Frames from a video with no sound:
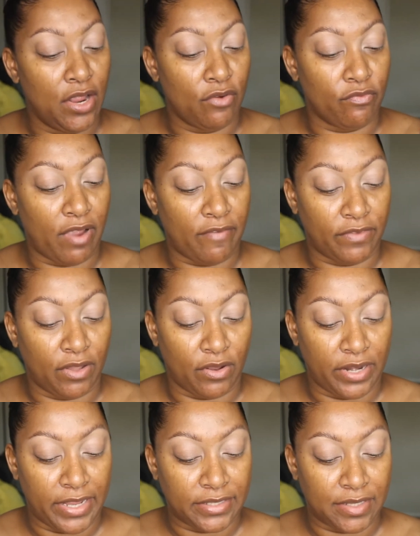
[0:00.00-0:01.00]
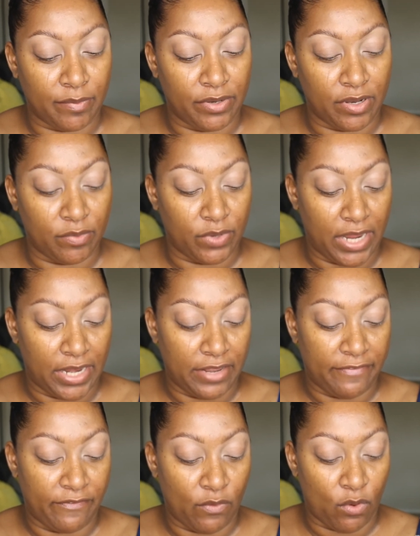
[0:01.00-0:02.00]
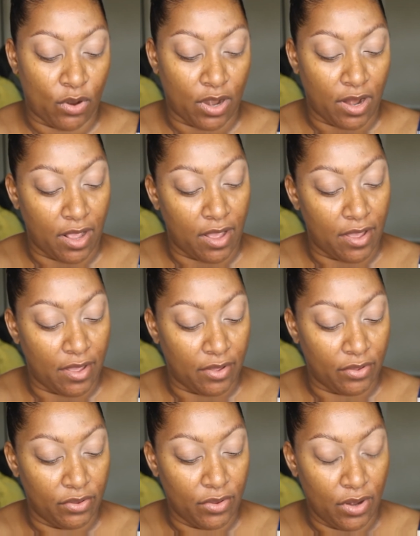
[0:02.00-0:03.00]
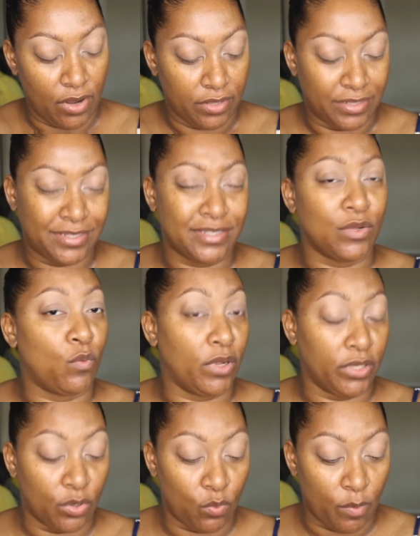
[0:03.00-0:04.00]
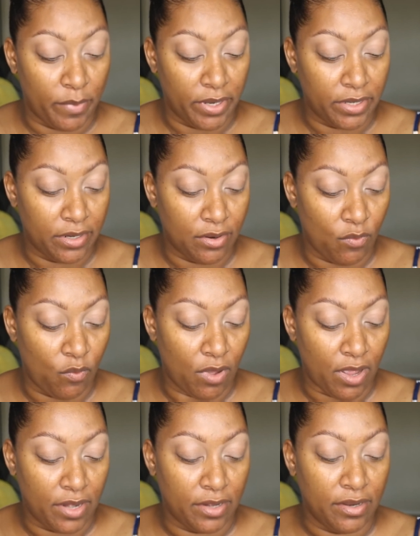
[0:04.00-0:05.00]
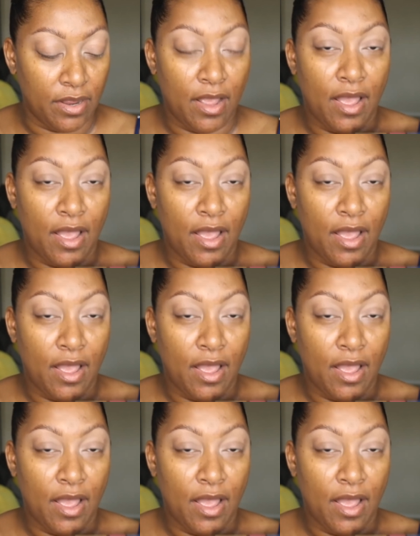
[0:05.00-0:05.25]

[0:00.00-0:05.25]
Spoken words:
Revlon XWW84. This is the Wonder Woman one.